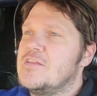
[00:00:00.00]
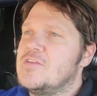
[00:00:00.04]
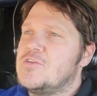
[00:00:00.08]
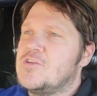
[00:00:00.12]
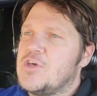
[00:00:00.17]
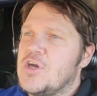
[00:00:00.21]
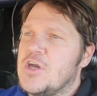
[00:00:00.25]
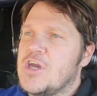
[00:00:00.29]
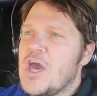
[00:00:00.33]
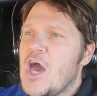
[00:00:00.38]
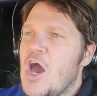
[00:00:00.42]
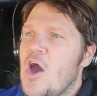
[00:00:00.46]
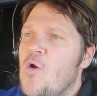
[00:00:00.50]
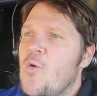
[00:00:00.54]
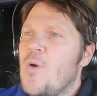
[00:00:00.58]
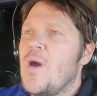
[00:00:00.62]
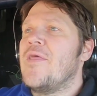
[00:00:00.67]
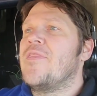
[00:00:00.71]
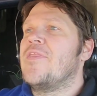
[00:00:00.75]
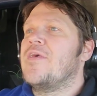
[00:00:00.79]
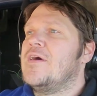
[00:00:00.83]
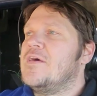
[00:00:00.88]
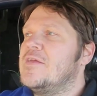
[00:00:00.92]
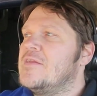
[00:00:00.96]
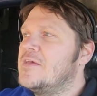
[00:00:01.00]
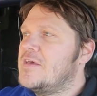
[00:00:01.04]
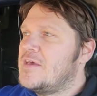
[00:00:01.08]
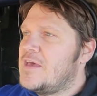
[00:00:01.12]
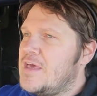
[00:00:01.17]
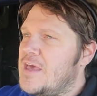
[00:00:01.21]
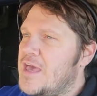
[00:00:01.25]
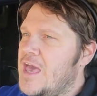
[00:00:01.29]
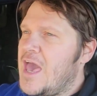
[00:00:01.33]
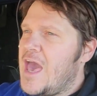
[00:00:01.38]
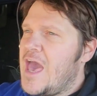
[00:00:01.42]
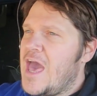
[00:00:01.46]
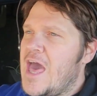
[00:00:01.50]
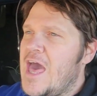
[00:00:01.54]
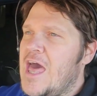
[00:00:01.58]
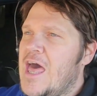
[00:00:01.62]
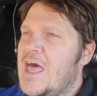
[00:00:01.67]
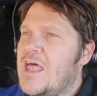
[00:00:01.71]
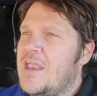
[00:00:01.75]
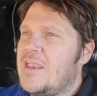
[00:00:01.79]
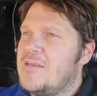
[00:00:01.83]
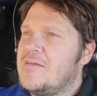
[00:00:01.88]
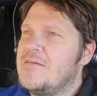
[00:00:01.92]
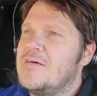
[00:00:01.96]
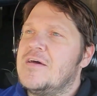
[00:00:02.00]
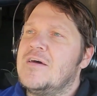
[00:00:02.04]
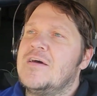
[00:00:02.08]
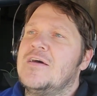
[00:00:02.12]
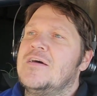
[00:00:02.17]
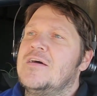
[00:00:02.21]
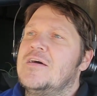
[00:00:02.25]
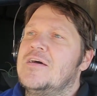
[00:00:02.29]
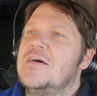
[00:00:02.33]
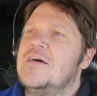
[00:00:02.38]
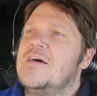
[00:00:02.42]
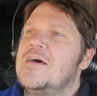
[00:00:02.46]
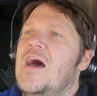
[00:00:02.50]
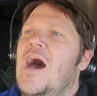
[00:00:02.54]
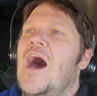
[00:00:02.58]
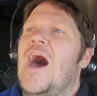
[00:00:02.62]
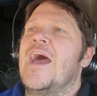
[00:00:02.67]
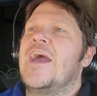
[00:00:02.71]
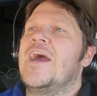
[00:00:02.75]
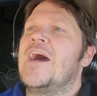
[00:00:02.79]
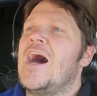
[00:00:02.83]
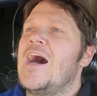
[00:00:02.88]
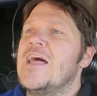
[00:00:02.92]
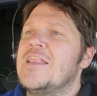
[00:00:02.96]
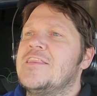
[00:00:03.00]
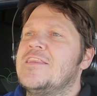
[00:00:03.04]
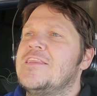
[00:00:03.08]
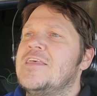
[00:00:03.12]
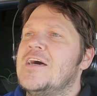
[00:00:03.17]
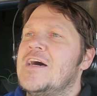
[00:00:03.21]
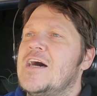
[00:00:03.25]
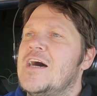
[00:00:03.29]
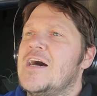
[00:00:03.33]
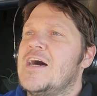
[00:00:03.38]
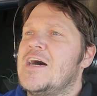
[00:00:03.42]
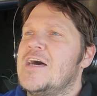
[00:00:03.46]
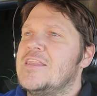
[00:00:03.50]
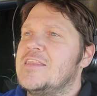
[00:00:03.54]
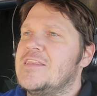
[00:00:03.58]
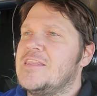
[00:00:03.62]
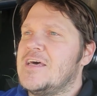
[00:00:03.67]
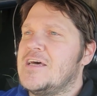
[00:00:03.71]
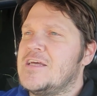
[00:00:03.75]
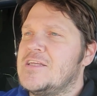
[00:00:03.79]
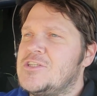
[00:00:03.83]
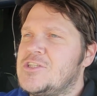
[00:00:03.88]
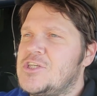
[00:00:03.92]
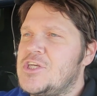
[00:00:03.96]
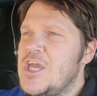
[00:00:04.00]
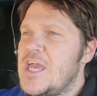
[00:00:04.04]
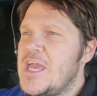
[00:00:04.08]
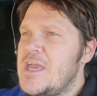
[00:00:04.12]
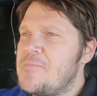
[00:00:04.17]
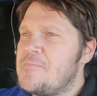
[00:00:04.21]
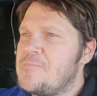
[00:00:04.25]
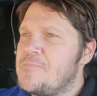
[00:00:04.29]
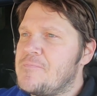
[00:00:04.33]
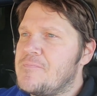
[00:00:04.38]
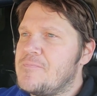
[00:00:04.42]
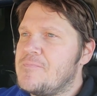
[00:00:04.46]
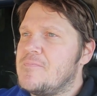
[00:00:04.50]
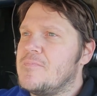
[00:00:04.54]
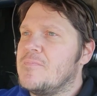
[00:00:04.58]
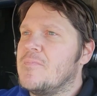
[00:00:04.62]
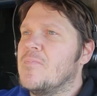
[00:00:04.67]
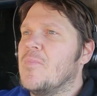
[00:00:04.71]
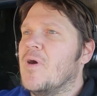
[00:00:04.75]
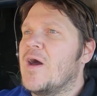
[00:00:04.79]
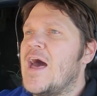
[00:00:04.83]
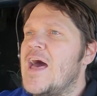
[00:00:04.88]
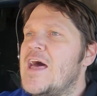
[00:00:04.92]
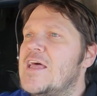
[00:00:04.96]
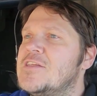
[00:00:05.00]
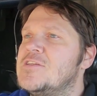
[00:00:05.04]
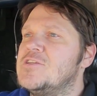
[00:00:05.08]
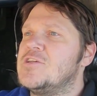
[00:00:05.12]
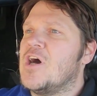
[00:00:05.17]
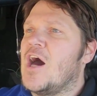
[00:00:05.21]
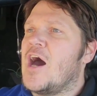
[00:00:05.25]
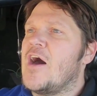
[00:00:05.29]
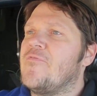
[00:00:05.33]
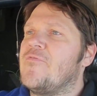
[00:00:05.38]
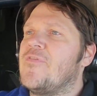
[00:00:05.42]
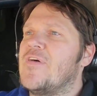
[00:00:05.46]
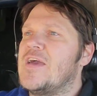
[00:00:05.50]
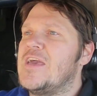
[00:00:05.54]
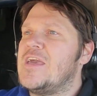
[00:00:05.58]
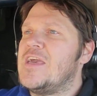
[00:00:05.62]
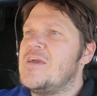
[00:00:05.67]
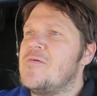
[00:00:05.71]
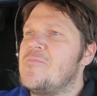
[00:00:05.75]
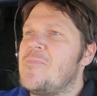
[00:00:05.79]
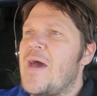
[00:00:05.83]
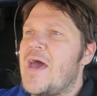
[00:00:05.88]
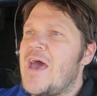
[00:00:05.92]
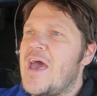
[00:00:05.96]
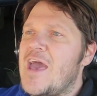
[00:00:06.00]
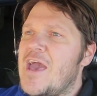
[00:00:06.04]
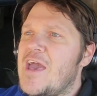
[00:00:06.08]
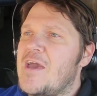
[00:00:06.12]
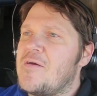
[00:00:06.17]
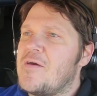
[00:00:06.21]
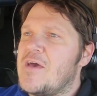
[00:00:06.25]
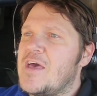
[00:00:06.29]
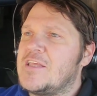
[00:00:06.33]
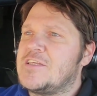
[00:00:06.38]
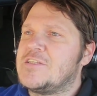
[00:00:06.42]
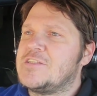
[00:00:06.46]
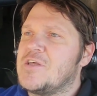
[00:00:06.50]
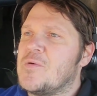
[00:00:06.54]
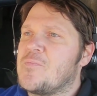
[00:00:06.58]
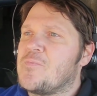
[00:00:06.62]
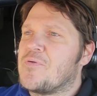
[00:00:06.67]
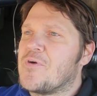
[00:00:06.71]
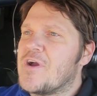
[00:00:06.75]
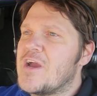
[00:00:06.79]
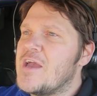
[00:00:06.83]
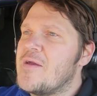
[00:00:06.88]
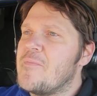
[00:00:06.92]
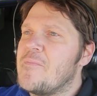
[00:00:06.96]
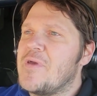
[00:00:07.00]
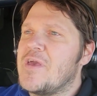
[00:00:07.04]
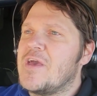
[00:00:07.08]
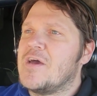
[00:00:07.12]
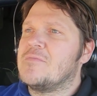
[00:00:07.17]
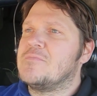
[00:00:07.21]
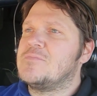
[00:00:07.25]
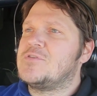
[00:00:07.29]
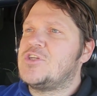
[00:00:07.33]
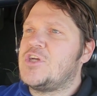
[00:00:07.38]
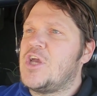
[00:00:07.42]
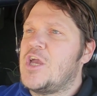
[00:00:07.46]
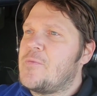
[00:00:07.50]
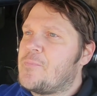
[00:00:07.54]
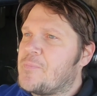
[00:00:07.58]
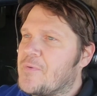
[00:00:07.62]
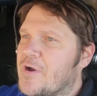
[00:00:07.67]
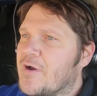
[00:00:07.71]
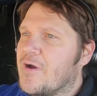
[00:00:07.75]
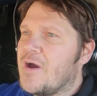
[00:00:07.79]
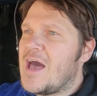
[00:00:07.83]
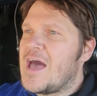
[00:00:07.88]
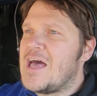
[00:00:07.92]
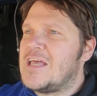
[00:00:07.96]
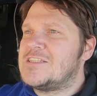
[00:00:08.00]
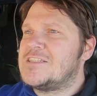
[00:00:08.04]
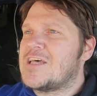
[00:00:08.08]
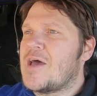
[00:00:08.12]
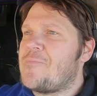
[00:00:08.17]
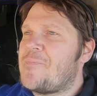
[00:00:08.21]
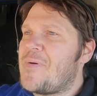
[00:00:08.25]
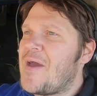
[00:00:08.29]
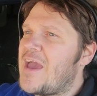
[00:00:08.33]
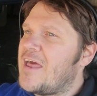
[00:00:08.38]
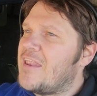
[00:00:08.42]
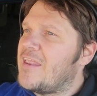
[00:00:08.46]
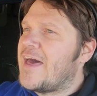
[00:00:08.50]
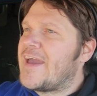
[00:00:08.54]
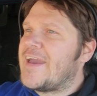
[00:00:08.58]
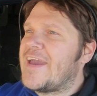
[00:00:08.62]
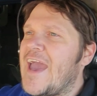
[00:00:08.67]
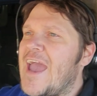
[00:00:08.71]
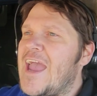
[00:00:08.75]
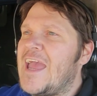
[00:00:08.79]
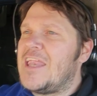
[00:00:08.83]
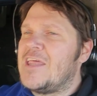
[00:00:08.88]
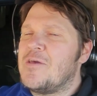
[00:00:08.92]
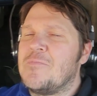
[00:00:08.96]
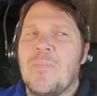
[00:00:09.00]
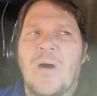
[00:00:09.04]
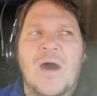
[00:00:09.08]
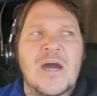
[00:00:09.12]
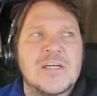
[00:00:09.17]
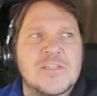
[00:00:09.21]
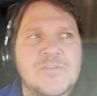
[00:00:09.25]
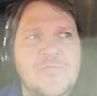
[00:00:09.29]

to go with it. And I got the the cheap lens off of eBay. It's the premium cheaper lens. I paid like eighty bucks